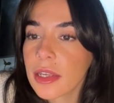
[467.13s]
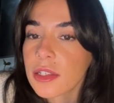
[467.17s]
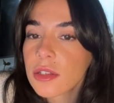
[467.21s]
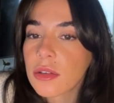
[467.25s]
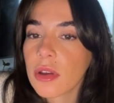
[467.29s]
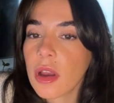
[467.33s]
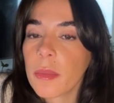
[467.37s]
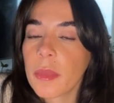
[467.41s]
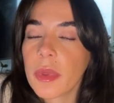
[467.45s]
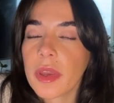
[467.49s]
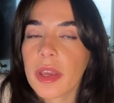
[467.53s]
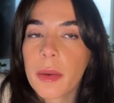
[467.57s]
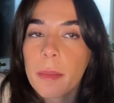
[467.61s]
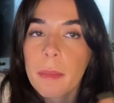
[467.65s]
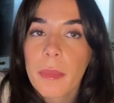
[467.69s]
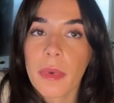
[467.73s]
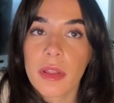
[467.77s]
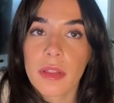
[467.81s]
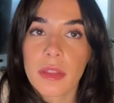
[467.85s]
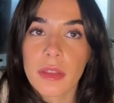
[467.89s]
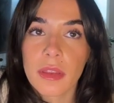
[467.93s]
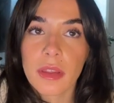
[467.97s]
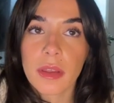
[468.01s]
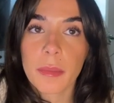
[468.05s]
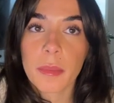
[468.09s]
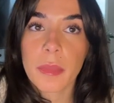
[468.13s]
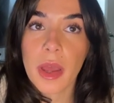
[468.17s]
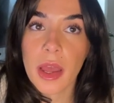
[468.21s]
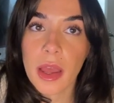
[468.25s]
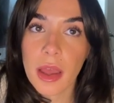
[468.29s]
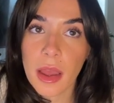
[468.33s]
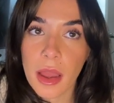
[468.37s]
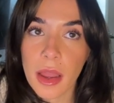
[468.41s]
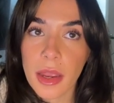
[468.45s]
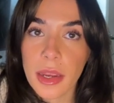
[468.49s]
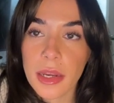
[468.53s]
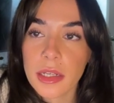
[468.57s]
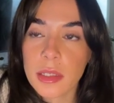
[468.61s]
So I'm like a month
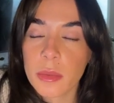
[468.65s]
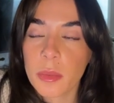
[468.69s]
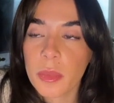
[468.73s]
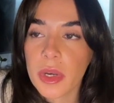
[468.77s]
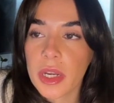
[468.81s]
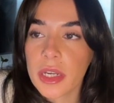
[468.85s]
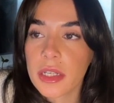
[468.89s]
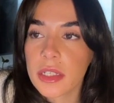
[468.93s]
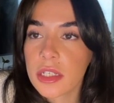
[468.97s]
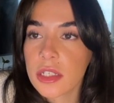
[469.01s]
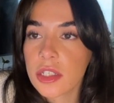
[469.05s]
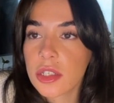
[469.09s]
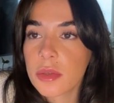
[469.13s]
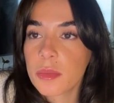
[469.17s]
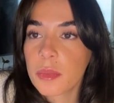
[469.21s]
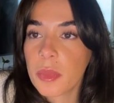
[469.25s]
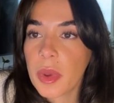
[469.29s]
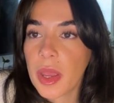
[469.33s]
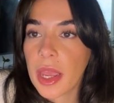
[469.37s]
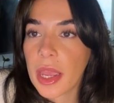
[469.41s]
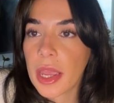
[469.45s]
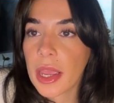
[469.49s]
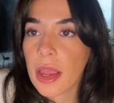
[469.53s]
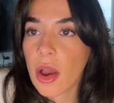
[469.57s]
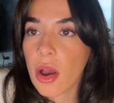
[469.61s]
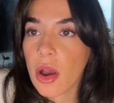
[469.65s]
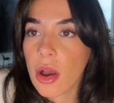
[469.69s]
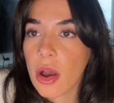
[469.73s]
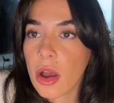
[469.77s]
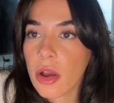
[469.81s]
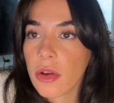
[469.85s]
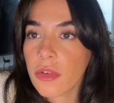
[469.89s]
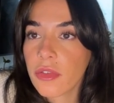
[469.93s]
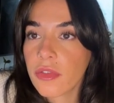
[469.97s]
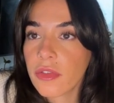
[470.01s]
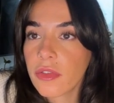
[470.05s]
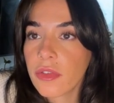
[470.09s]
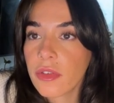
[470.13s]
behind, but I did pay
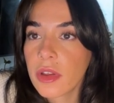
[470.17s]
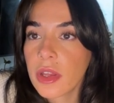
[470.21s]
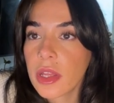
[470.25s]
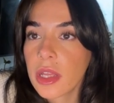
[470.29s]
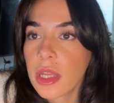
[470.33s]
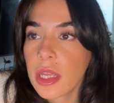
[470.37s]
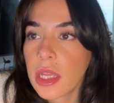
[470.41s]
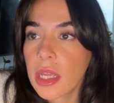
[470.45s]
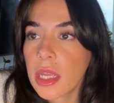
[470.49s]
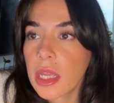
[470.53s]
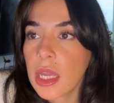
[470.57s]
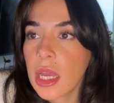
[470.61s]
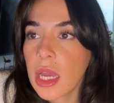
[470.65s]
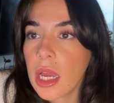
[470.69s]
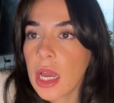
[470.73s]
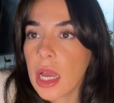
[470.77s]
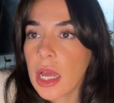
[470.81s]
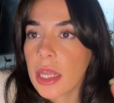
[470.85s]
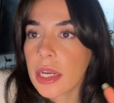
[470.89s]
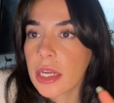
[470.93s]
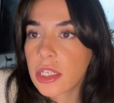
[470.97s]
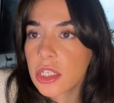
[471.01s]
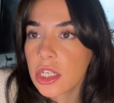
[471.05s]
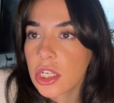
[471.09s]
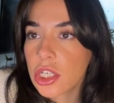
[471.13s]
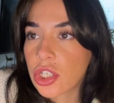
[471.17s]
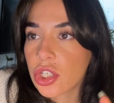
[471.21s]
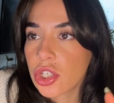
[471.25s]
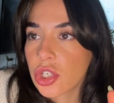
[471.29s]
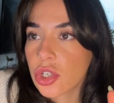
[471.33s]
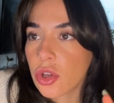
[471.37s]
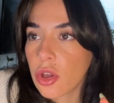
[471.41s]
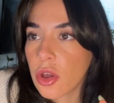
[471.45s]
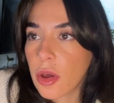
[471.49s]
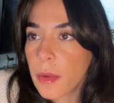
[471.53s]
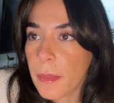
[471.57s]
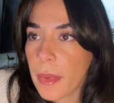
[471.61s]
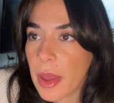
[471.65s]
off an
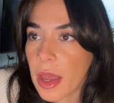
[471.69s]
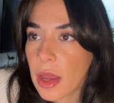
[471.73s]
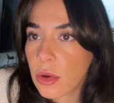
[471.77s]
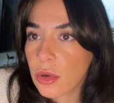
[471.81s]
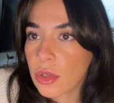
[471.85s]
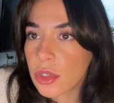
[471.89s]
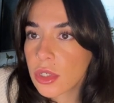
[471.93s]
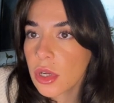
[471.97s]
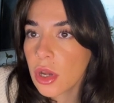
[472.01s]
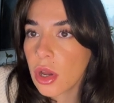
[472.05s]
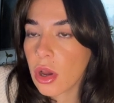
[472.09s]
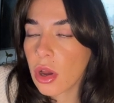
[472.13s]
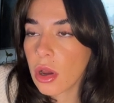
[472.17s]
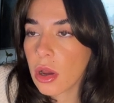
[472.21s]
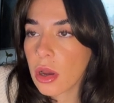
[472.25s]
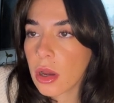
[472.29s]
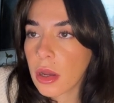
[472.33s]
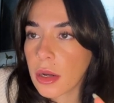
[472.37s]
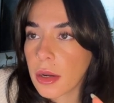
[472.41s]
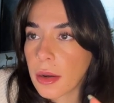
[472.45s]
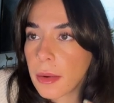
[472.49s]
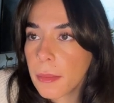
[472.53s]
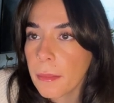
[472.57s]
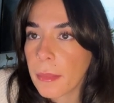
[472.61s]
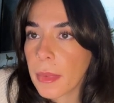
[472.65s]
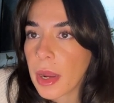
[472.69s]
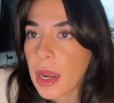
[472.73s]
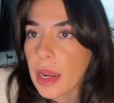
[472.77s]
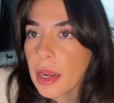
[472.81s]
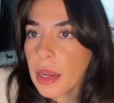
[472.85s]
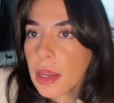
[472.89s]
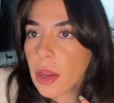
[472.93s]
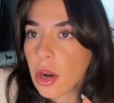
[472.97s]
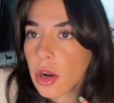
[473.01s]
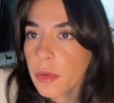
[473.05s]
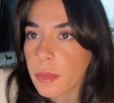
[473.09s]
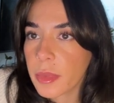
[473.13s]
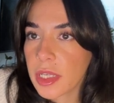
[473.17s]
additional amount on
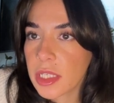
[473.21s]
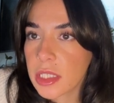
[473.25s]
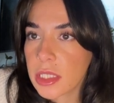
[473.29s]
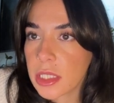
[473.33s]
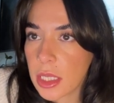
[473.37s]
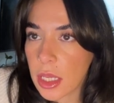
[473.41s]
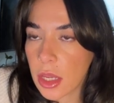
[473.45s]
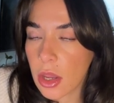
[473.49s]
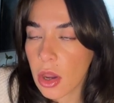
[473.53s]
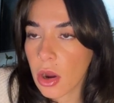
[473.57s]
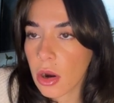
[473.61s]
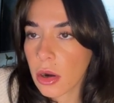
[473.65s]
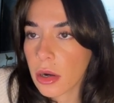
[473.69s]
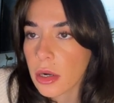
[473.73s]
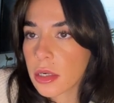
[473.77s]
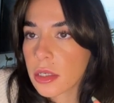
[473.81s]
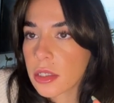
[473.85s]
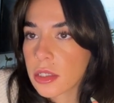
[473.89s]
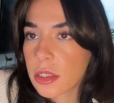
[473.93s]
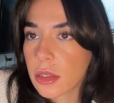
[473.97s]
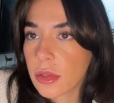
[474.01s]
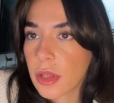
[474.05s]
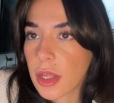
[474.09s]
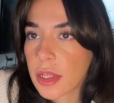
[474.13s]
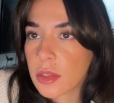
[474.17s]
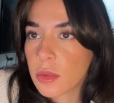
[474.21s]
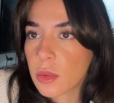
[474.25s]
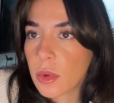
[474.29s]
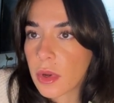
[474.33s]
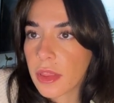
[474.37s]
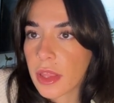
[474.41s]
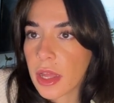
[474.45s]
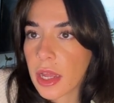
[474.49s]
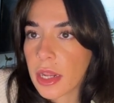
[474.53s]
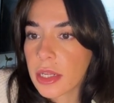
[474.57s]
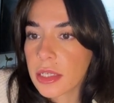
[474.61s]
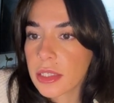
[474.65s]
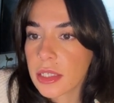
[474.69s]
my RBC card. So that's why
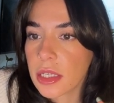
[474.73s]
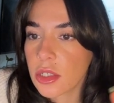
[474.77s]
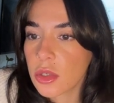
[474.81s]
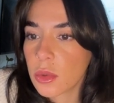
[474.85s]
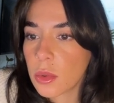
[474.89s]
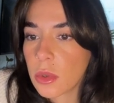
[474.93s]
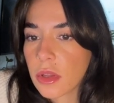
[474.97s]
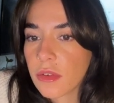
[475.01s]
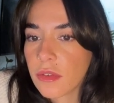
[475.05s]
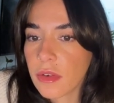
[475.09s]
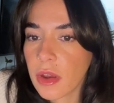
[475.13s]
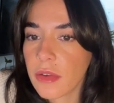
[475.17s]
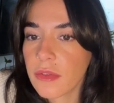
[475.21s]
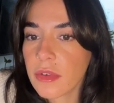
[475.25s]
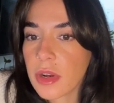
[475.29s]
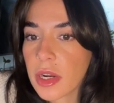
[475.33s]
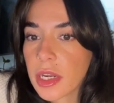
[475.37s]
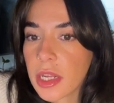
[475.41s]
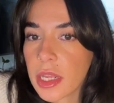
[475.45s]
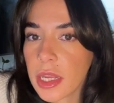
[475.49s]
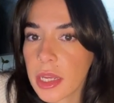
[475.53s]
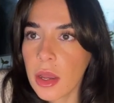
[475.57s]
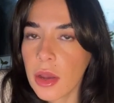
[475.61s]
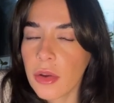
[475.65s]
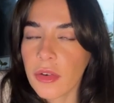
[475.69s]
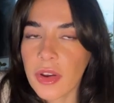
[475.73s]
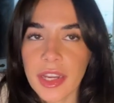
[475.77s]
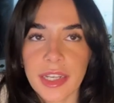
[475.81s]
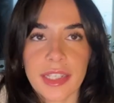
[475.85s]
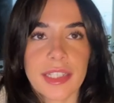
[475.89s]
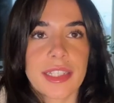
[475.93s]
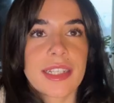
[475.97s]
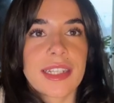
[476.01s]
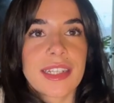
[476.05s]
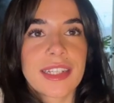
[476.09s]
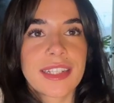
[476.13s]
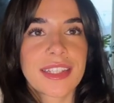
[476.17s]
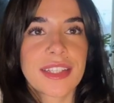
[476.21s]
that is at $25.98. All
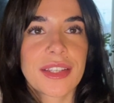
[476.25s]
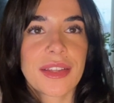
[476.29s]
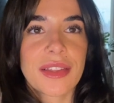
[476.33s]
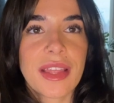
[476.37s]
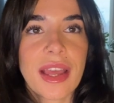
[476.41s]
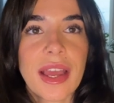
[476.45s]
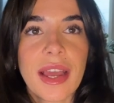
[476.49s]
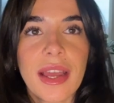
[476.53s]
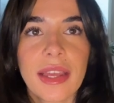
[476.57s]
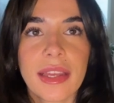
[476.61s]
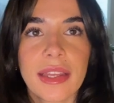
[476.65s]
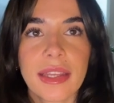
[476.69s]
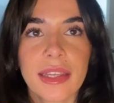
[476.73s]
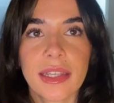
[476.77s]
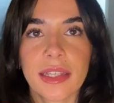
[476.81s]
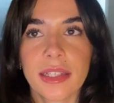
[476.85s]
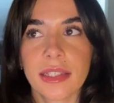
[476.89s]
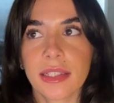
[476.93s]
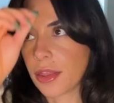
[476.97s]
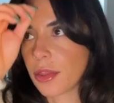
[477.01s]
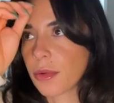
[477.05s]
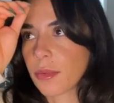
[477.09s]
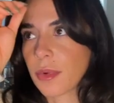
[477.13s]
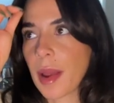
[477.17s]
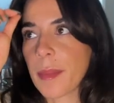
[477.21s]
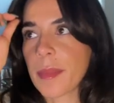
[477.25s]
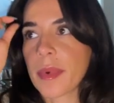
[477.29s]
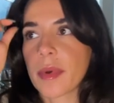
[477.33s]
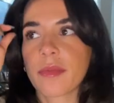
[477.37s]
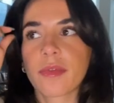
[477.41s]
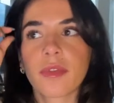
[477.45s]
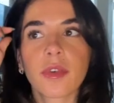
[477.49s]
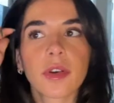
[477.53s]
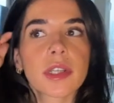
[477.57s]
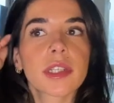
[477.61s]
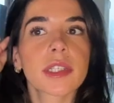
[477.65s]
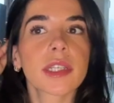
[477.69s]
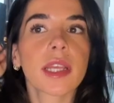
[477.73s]
right, so that is the wrap up
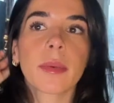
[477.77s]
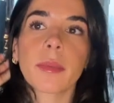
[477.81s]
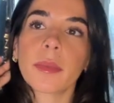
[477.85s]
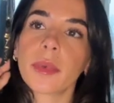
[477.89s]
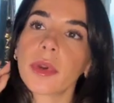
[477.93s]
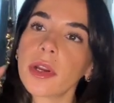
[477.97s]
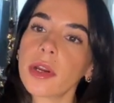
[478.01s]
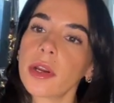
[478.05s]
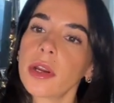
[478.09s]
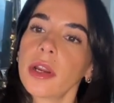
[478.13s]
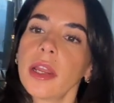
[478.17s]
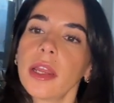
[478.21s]
for December.